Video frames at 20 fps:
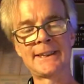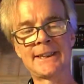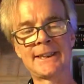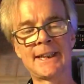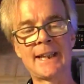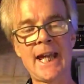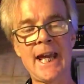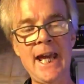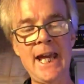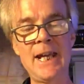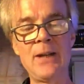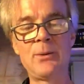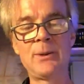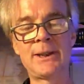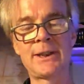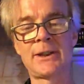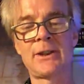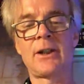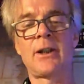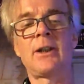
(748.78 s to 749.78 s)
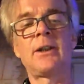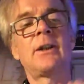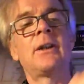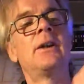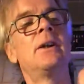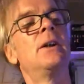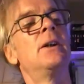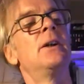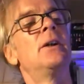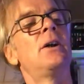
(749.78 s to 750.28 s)
it's an A, we start
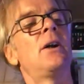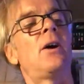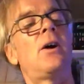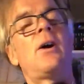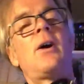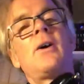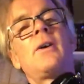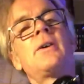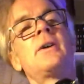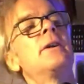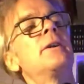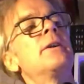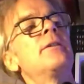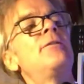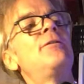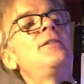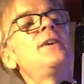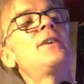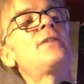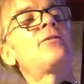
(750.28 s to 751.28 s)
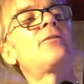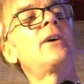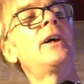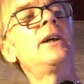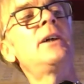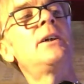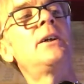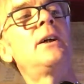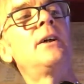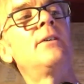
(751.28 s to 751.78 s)
on the fifth
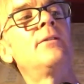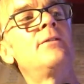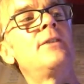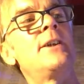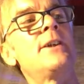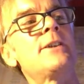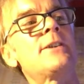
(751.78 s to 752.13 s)
fret of the